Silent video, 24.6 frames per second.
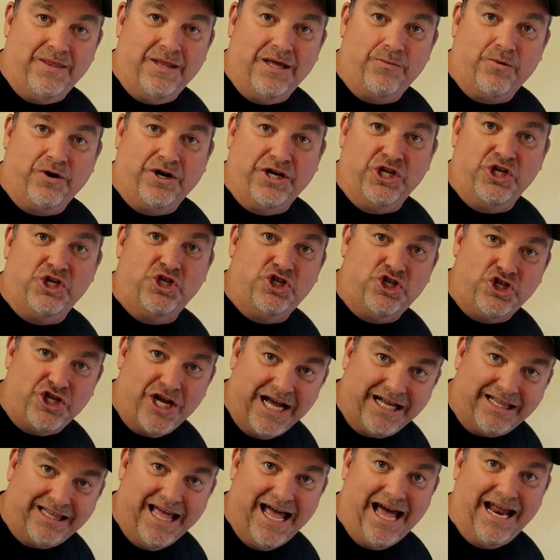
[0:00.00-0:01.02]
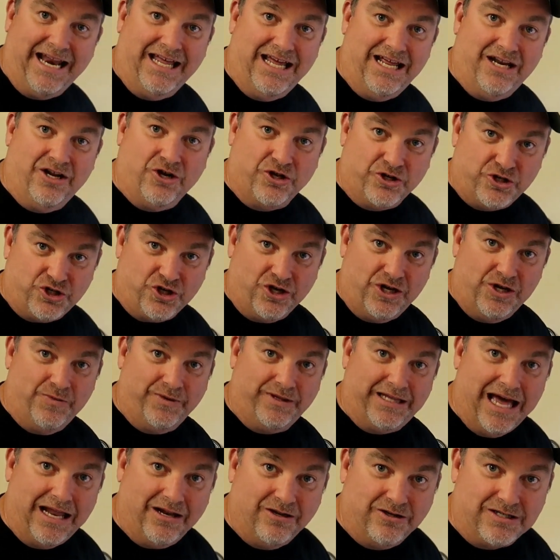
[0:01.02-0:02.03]
and then we're going to inject that in, and I'll show you
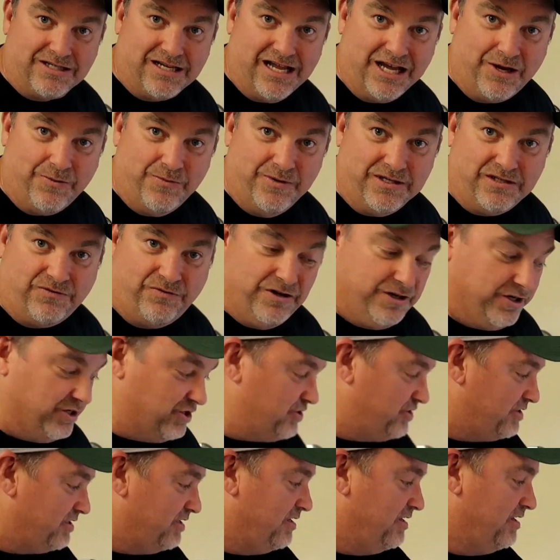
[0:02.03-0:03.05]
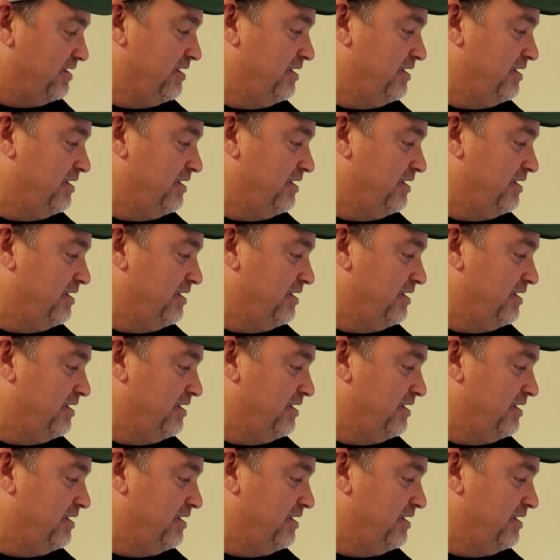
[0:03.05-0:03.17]
what that looks like when it's finished.